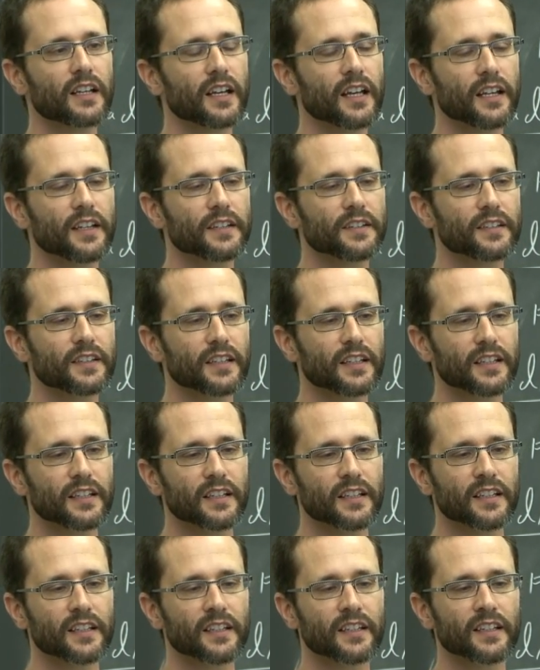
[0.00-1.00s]
and, uh,
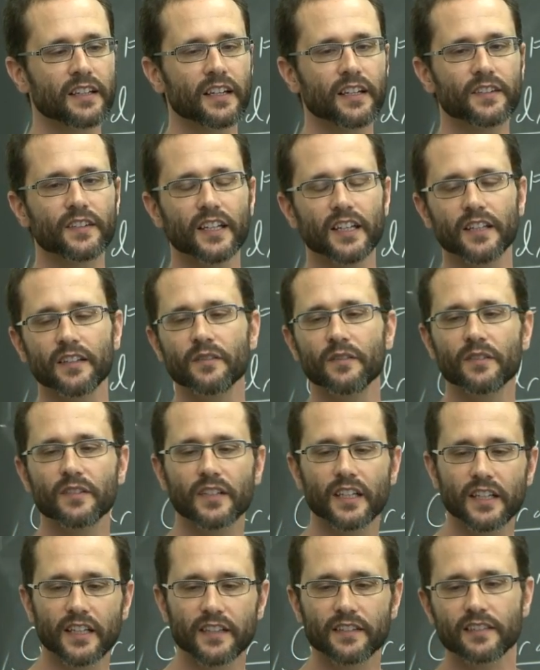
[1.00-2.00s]
and then
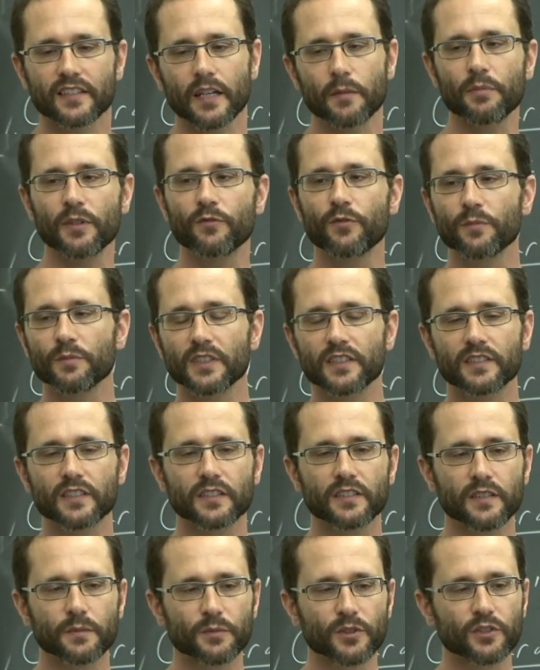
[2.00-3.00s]
they can sample from this
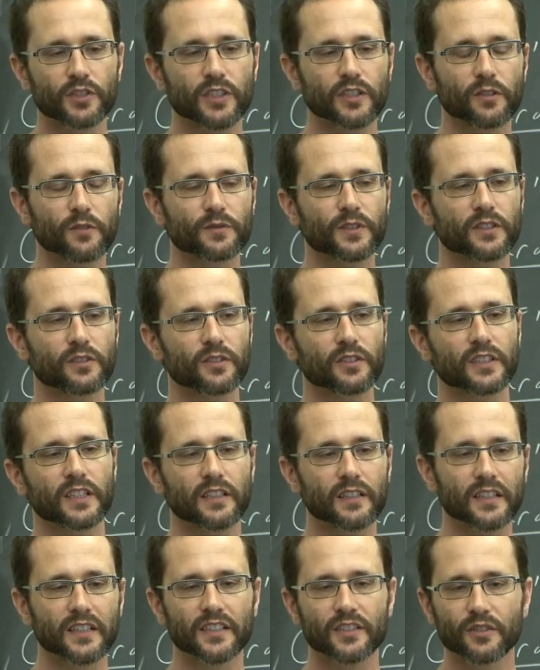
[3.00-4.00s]
distribution of the
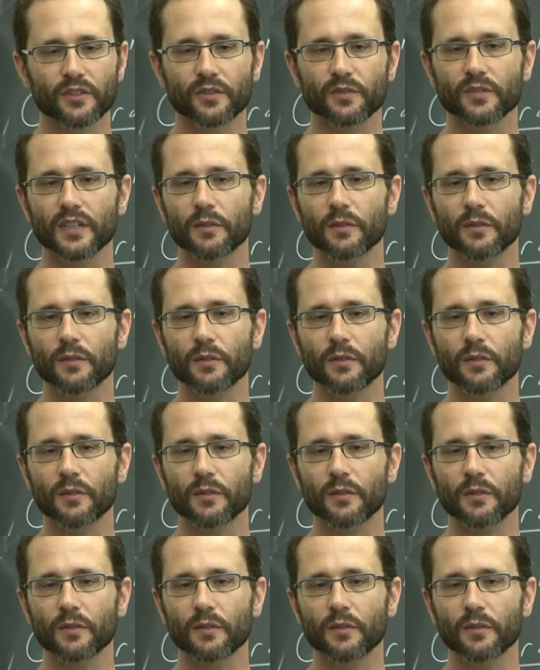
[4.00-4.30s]
total you know,